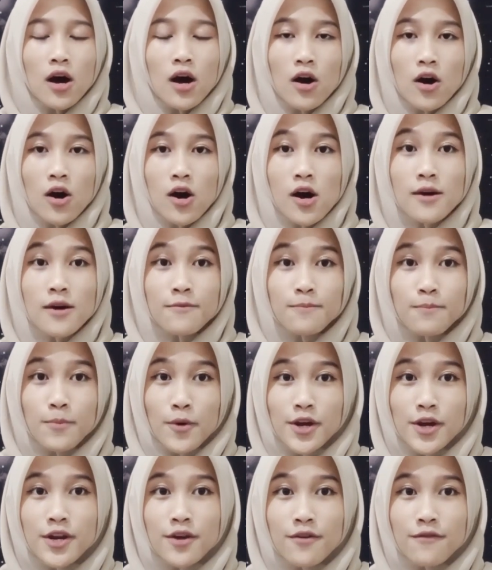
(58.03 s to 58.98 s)
or
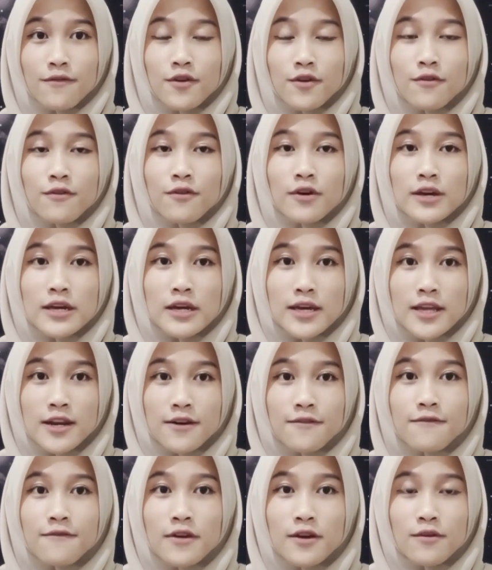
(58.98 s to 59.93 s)
point of view
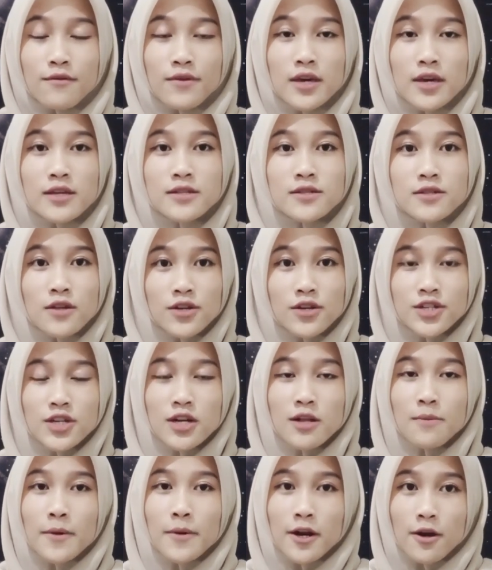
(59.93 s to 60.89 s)
in viewing
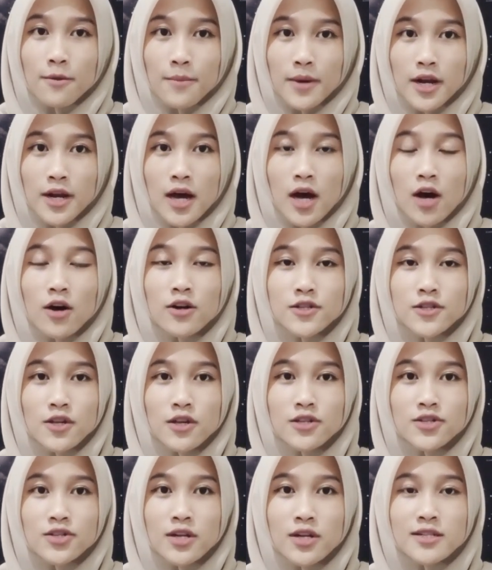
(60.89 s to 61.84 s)
social phenomena or
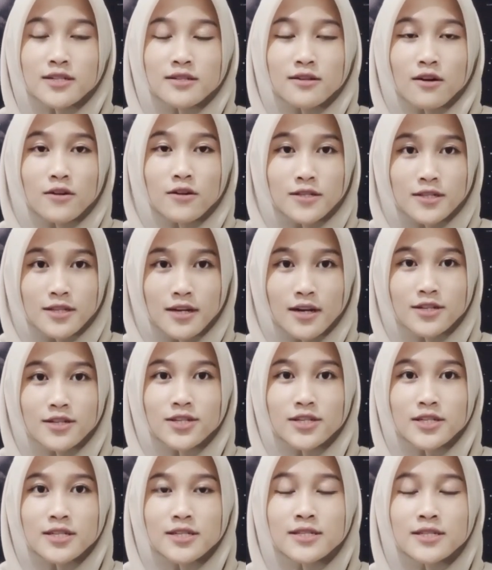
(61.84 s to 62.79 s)
social
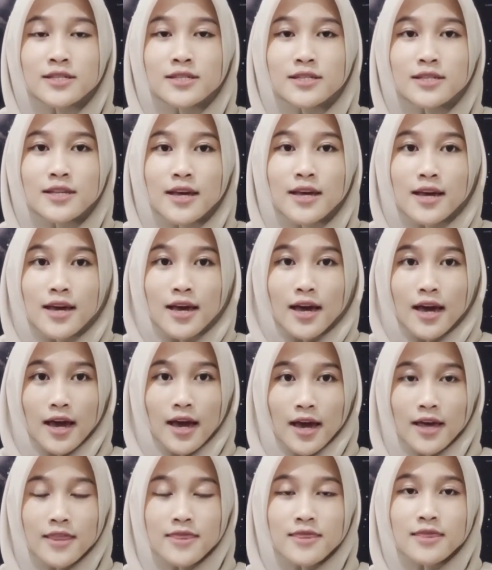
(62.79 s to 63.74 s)
constructions
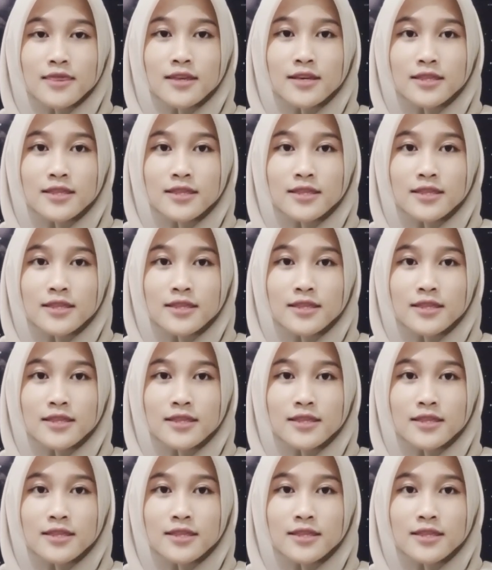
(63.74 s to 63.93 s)
and the